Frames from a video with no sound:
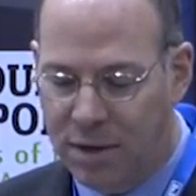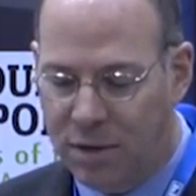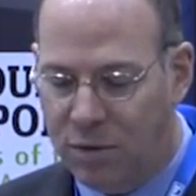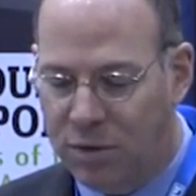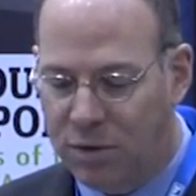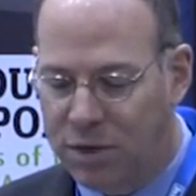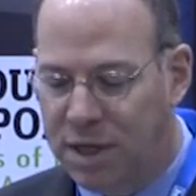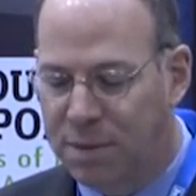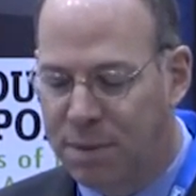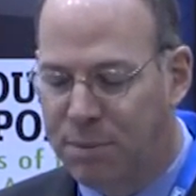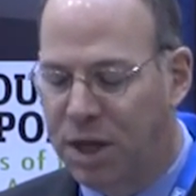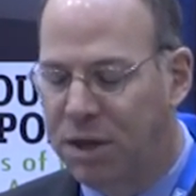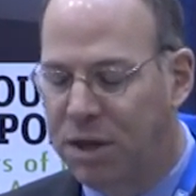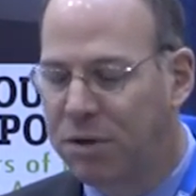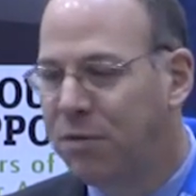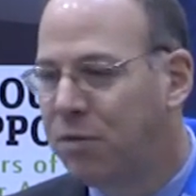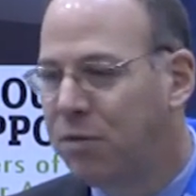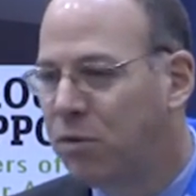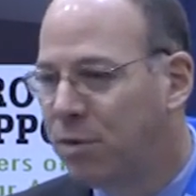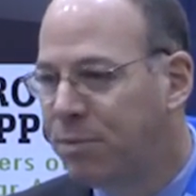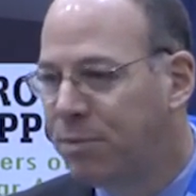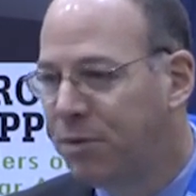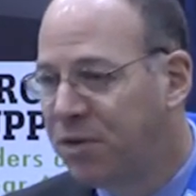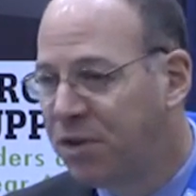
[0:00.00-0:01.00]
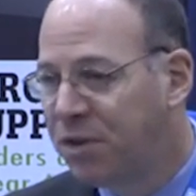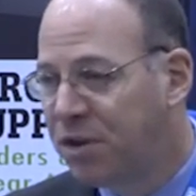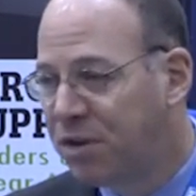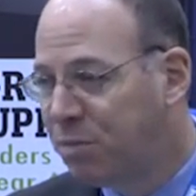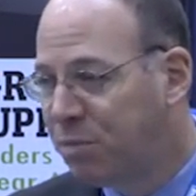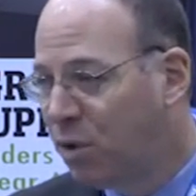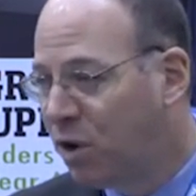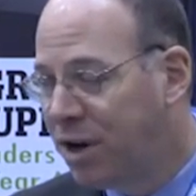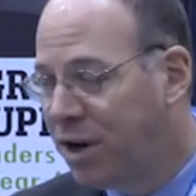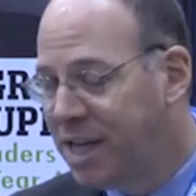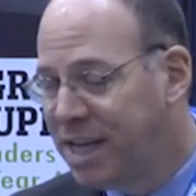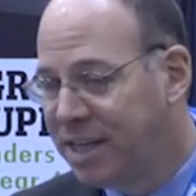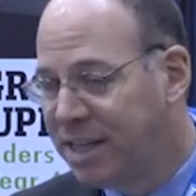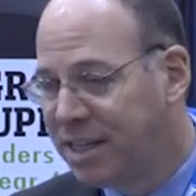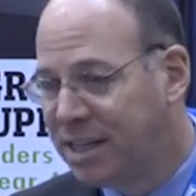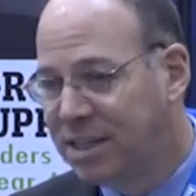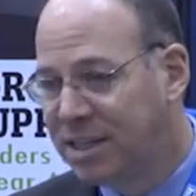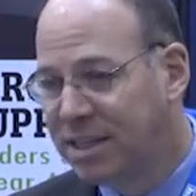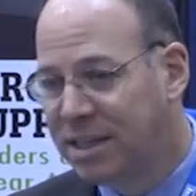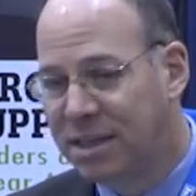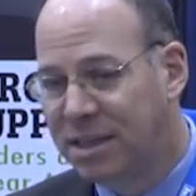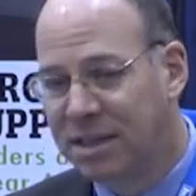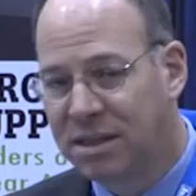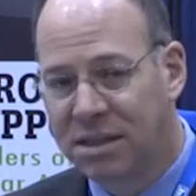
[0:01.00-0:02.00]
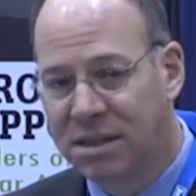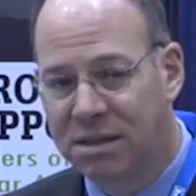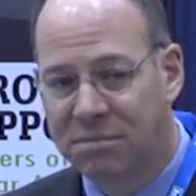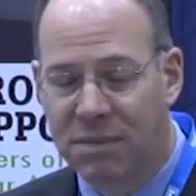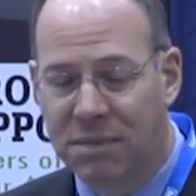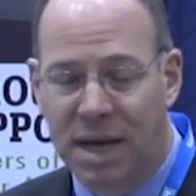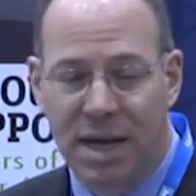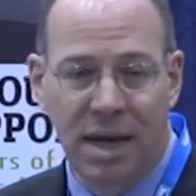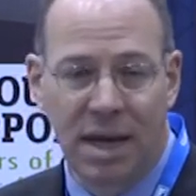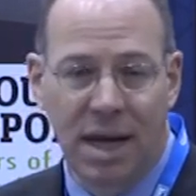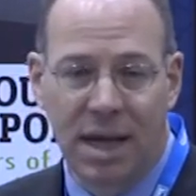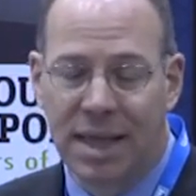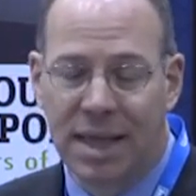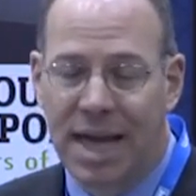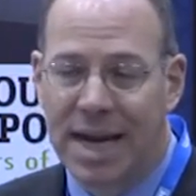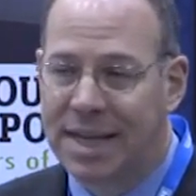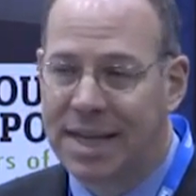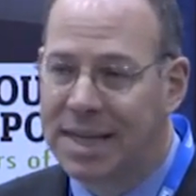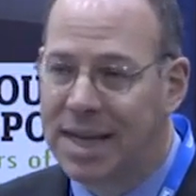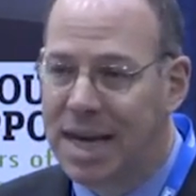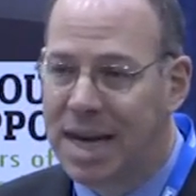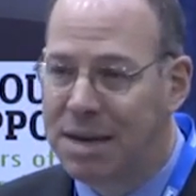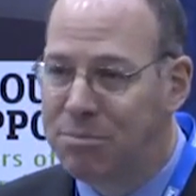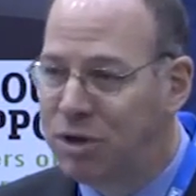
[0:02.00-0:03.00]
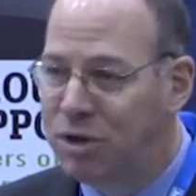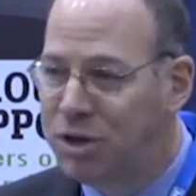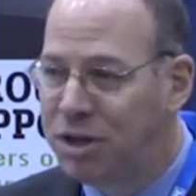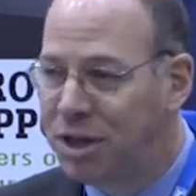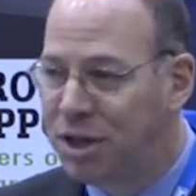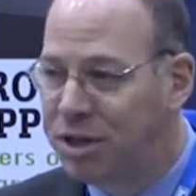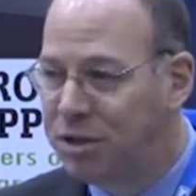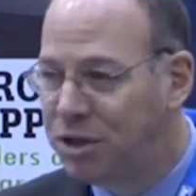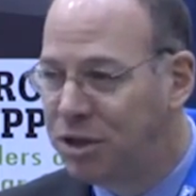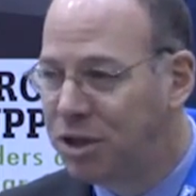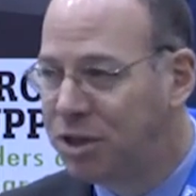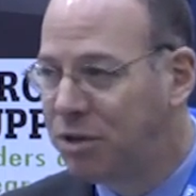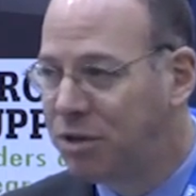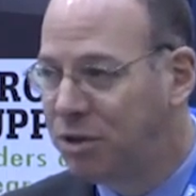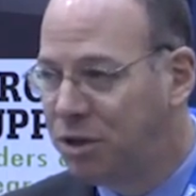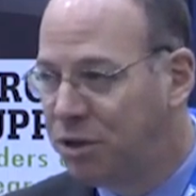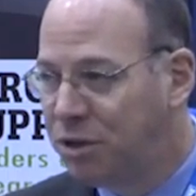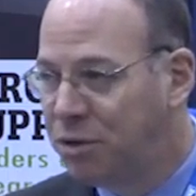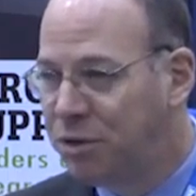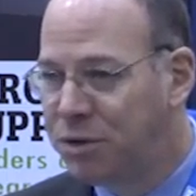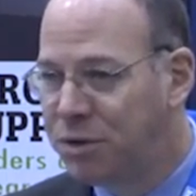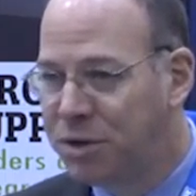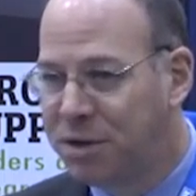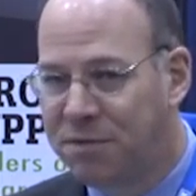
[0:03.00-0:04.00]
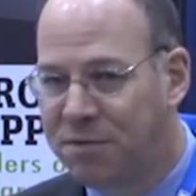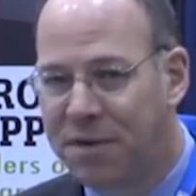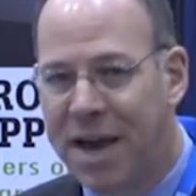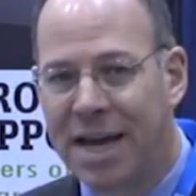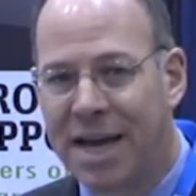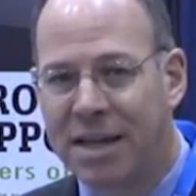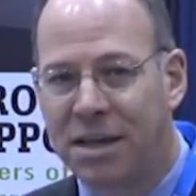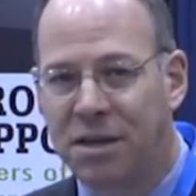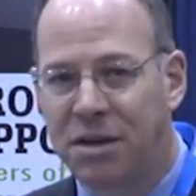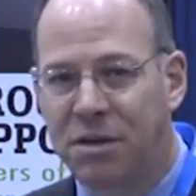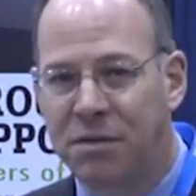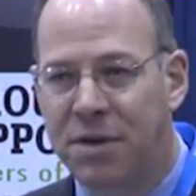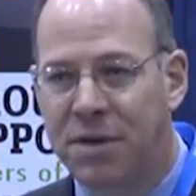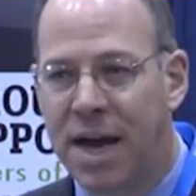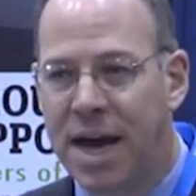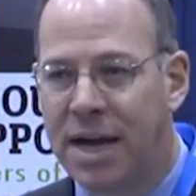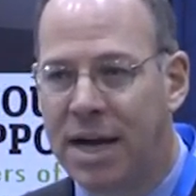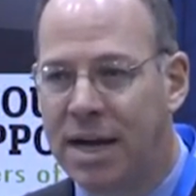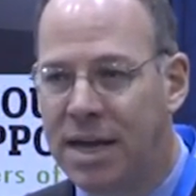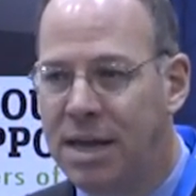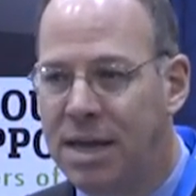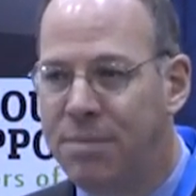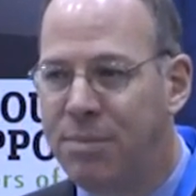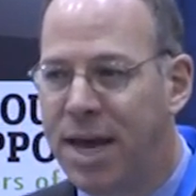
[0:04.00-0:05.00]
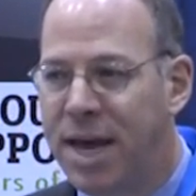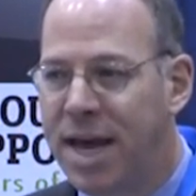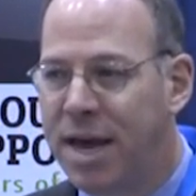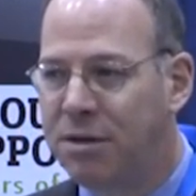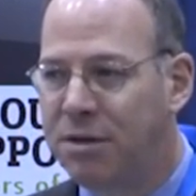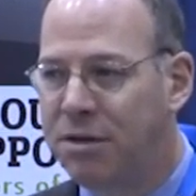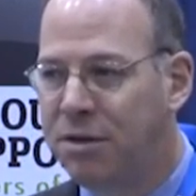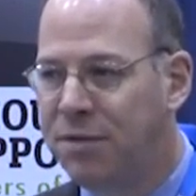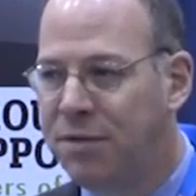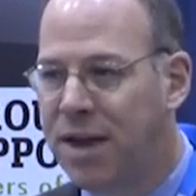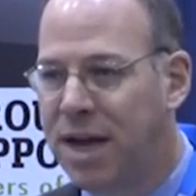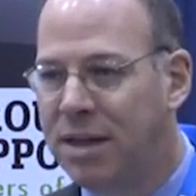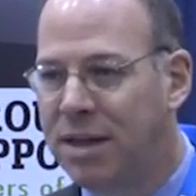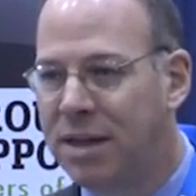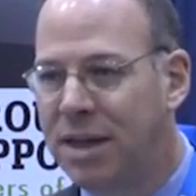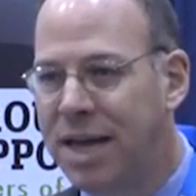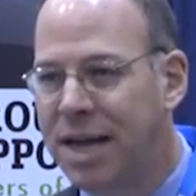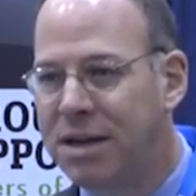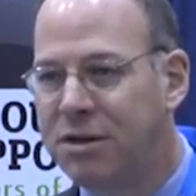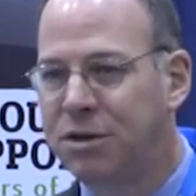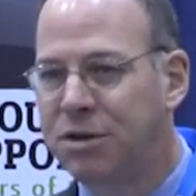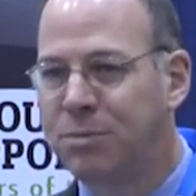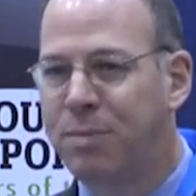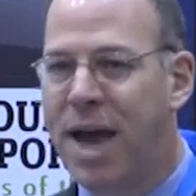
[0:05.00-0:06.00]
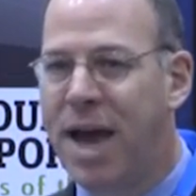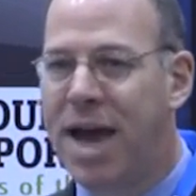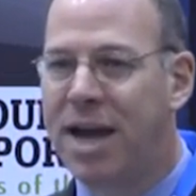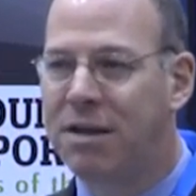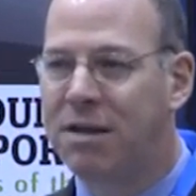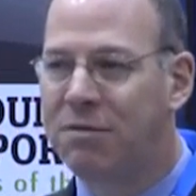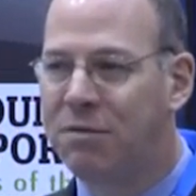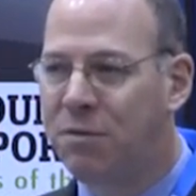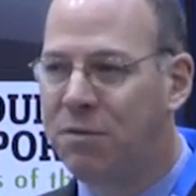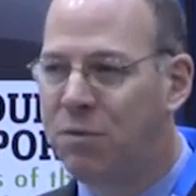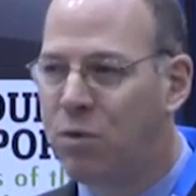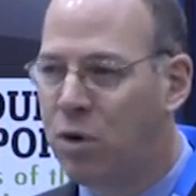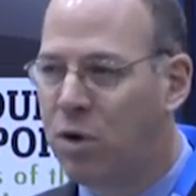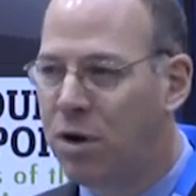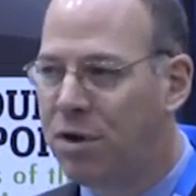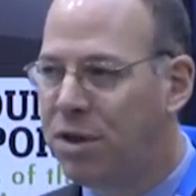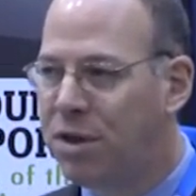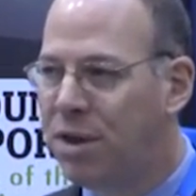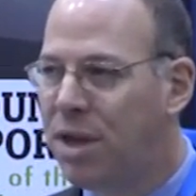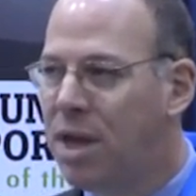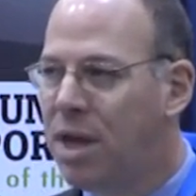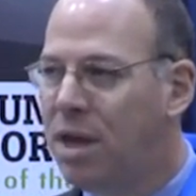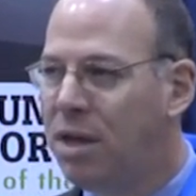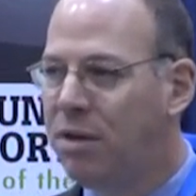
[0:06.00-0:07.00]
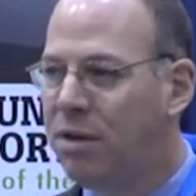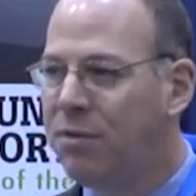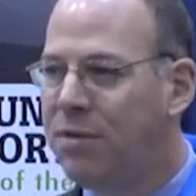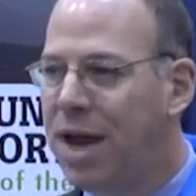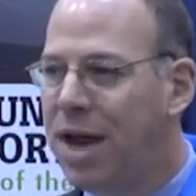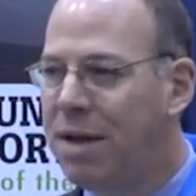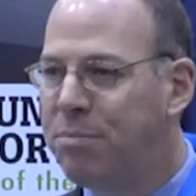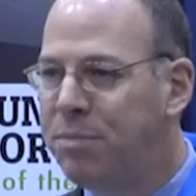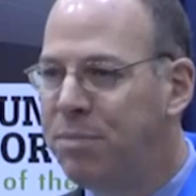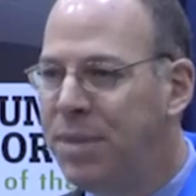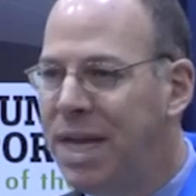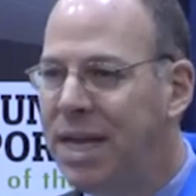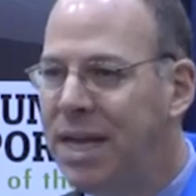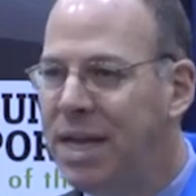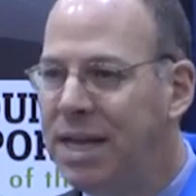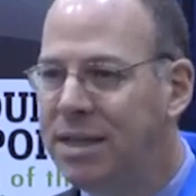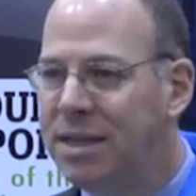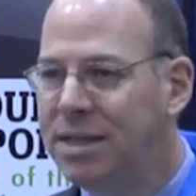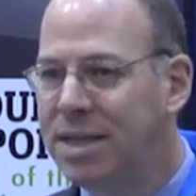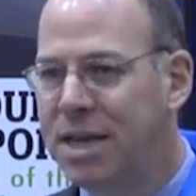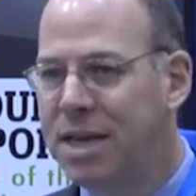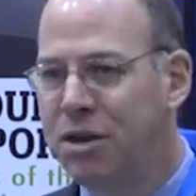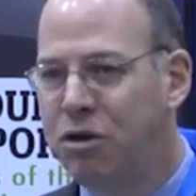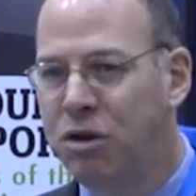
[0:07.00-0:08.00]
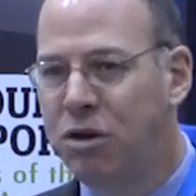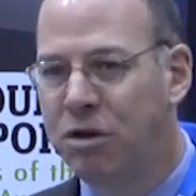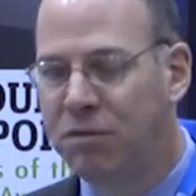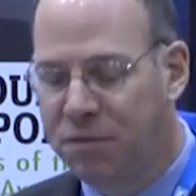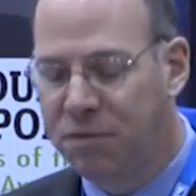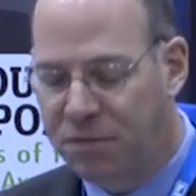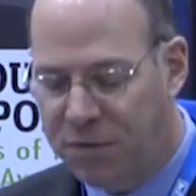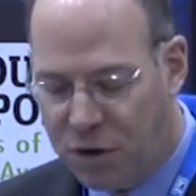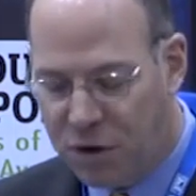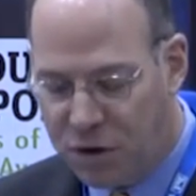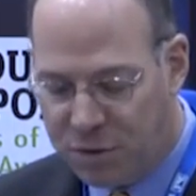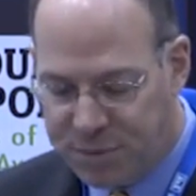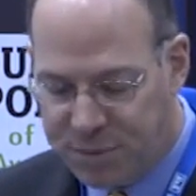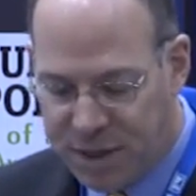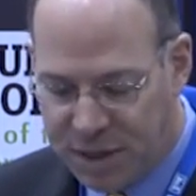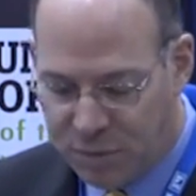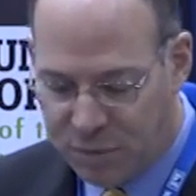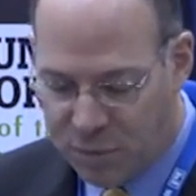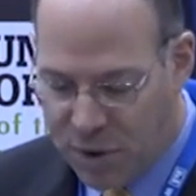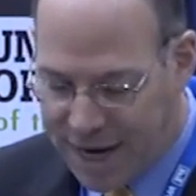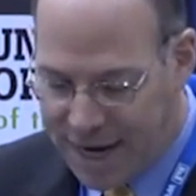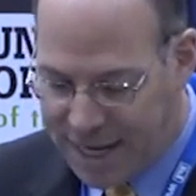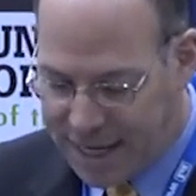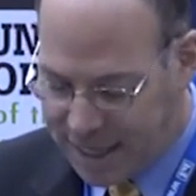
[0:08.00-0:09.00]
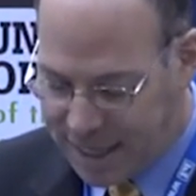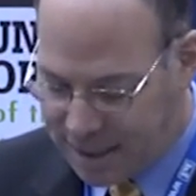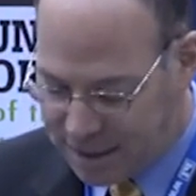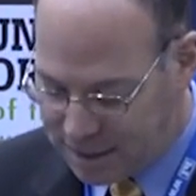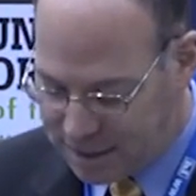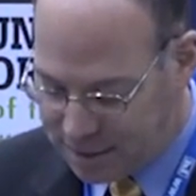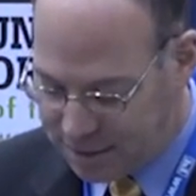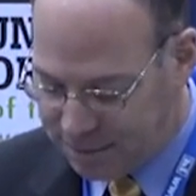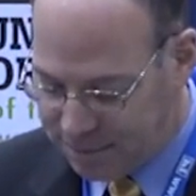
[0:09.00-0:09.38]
or some other form of third-party assistance. A lot of times you can just use the fact that you've got an email, you've got letters back and forth, you've got meetings that you confirmed in writing.